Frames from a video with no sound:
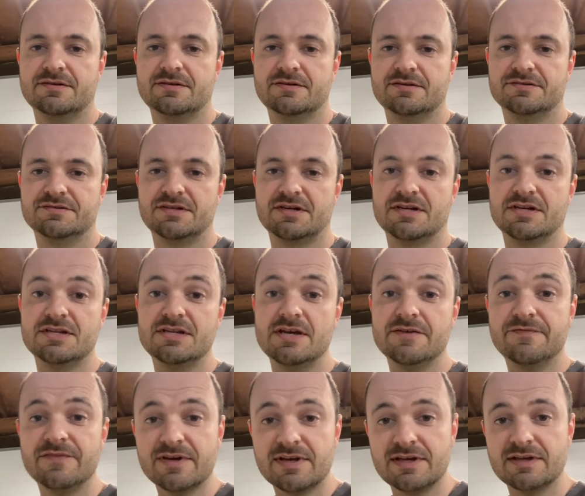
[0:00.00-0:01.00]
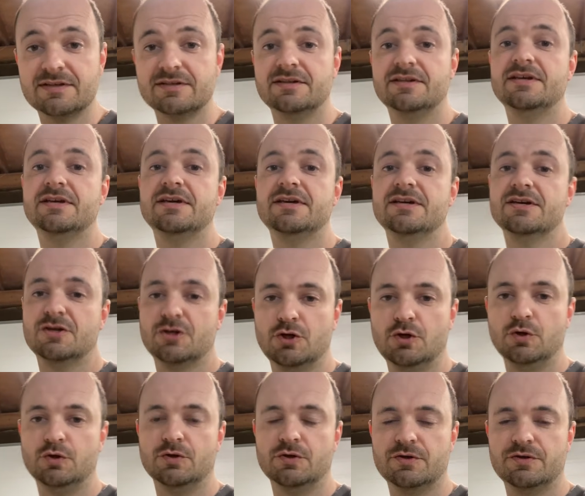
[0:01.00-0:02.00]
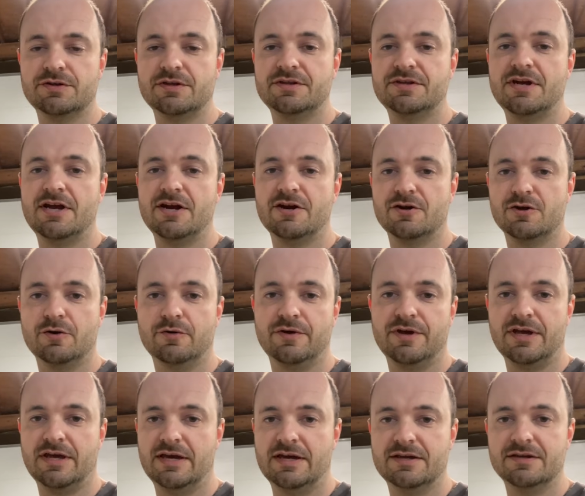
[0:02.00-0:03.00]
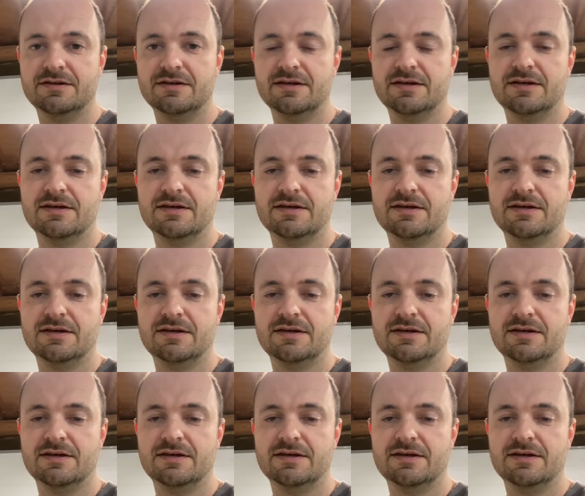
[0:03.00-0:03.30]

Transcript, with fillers: significantly cooler than the air going in.